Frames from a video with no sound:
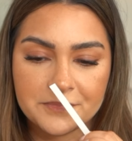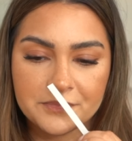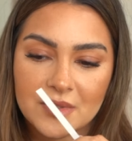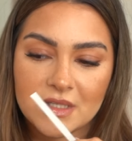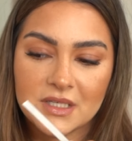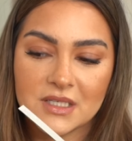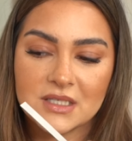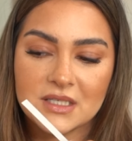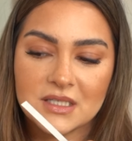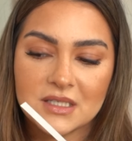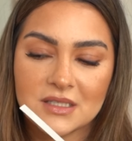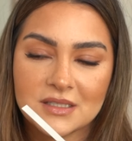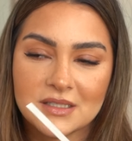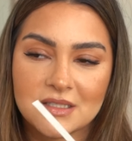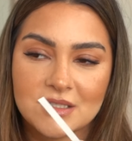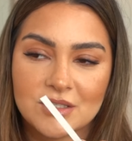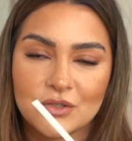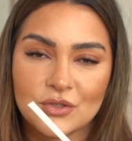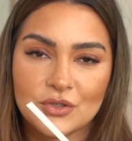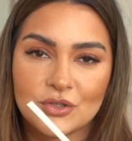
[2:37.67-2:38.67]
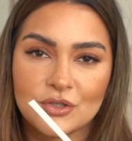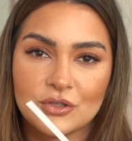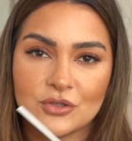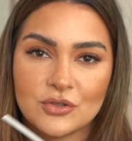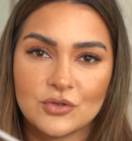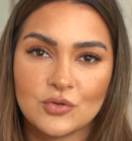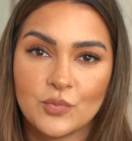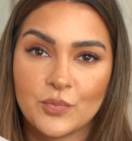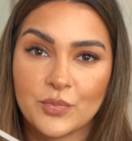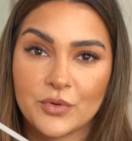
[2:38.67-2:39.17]
This is
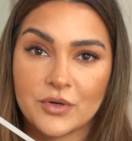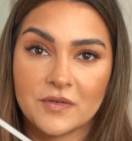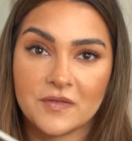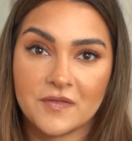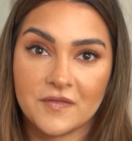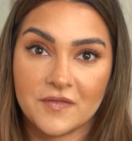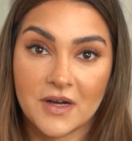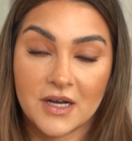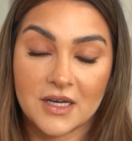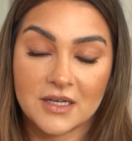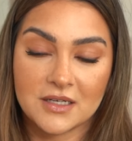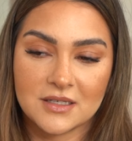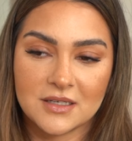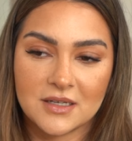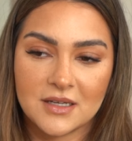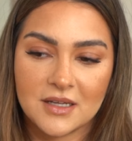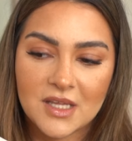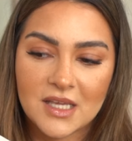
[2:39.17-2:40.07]
super fun.